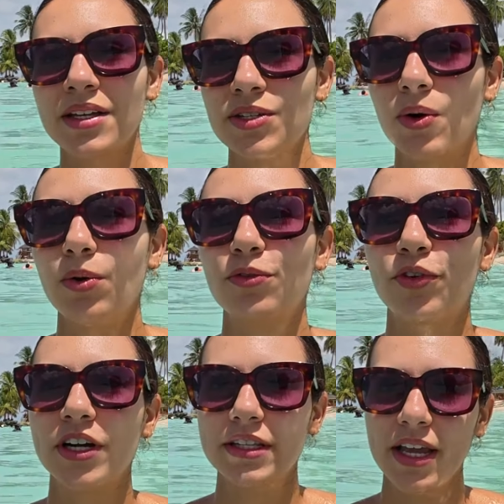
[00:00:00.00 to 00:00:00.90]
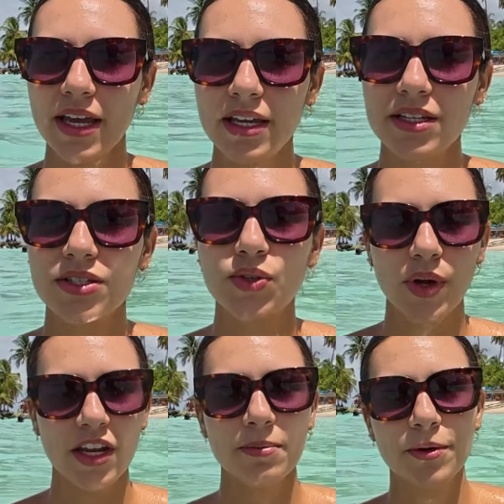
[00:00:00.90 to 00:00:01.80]
So for a day it's
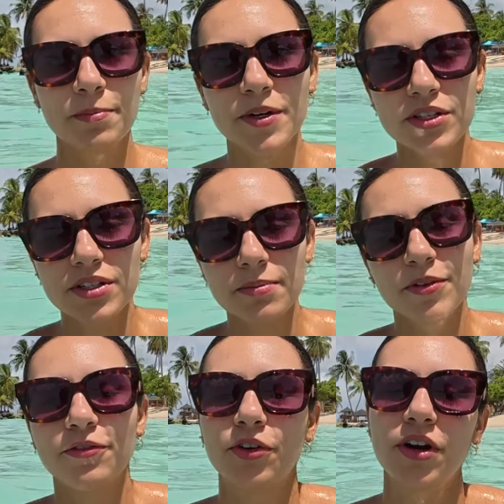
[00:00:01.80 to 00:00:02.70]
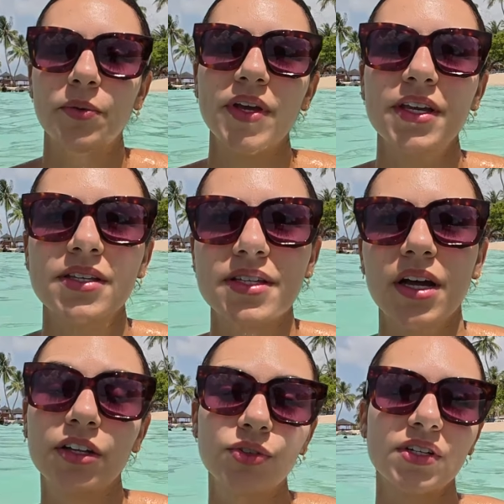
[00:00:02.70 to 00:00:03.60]
20 per person, but for a week it's
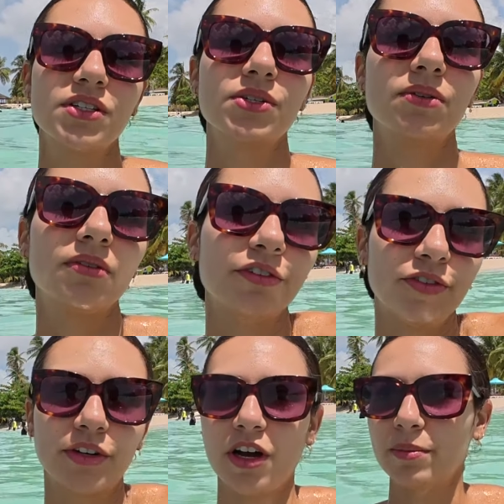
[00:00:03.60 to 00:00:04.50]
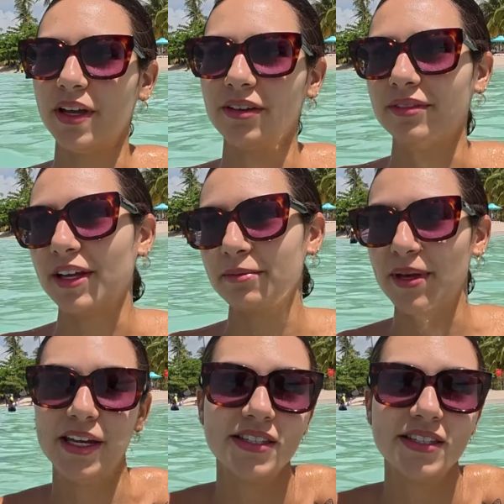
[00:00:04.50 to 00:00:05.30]
100. So if you're coming like many